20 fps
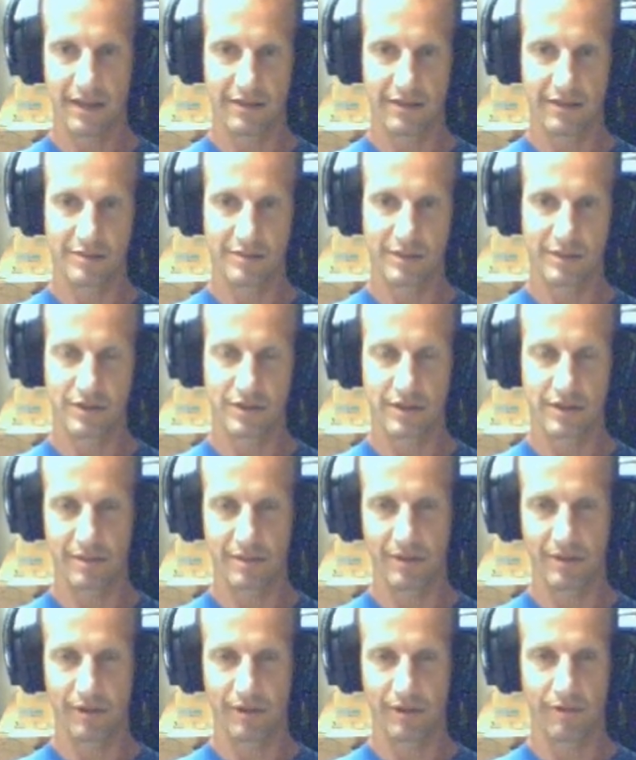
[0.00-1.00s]
in this picture
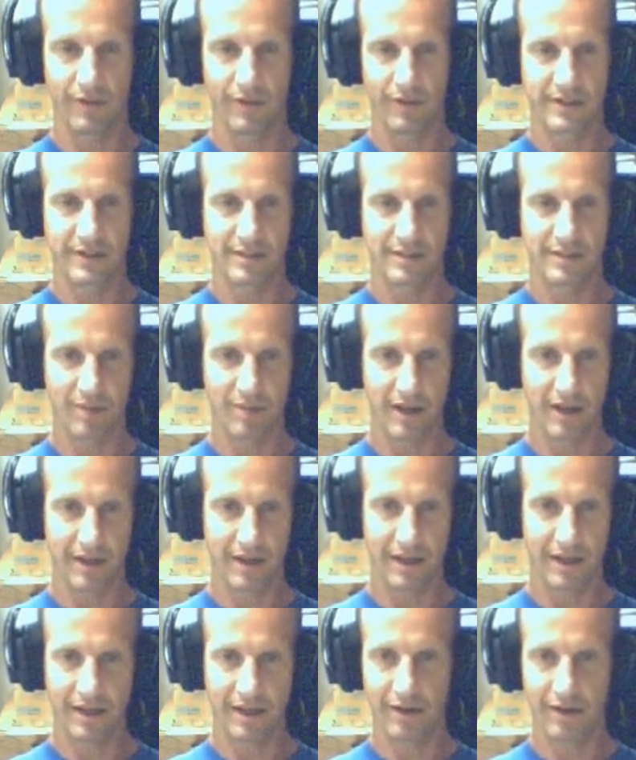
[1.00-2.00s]
that my face is
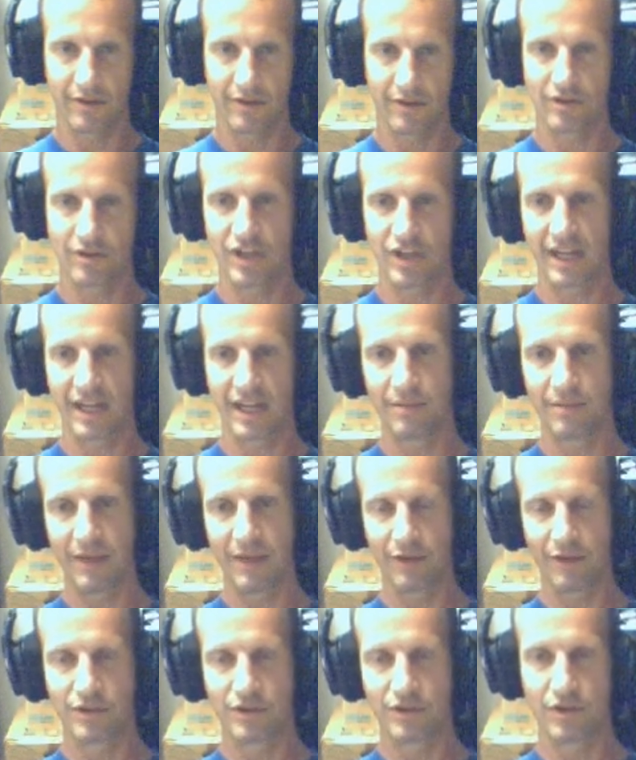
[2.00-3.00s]
blocking here, the giant
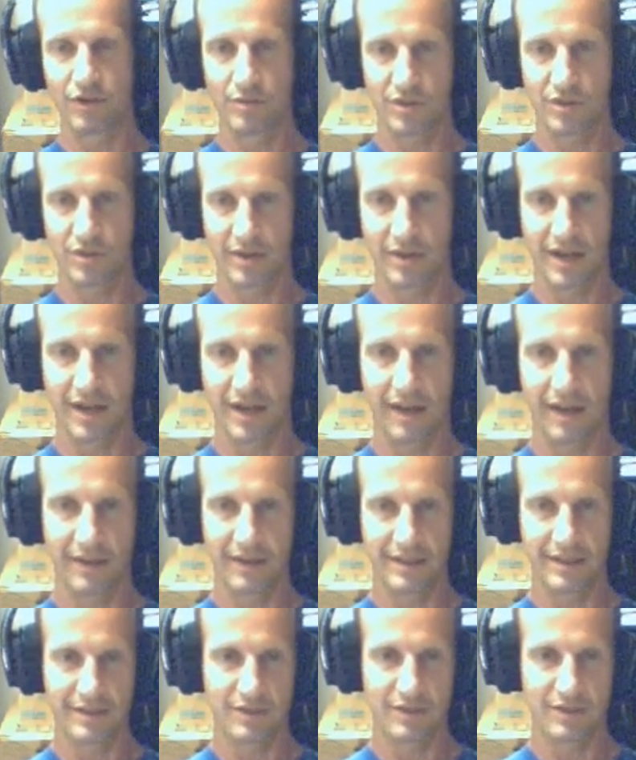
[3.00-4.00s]
pyrosomes, so the
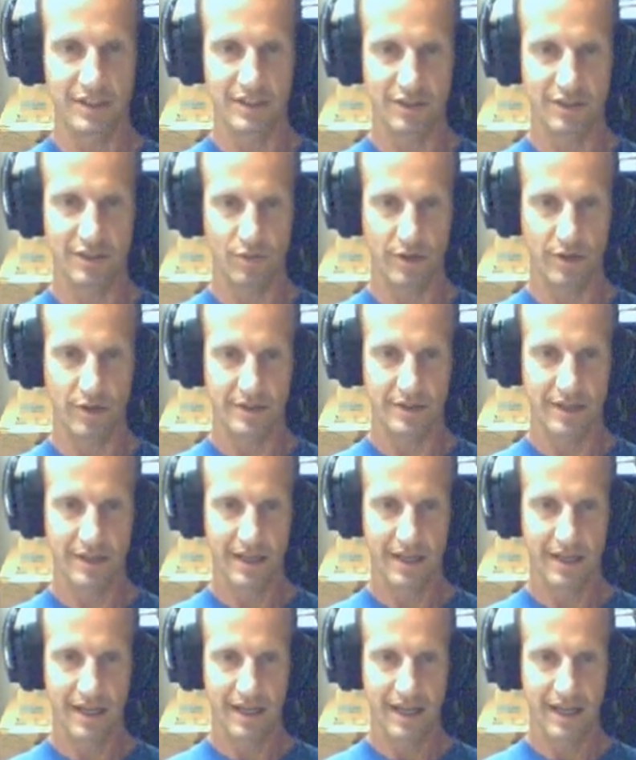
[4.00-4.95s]
colonies of sea squirts.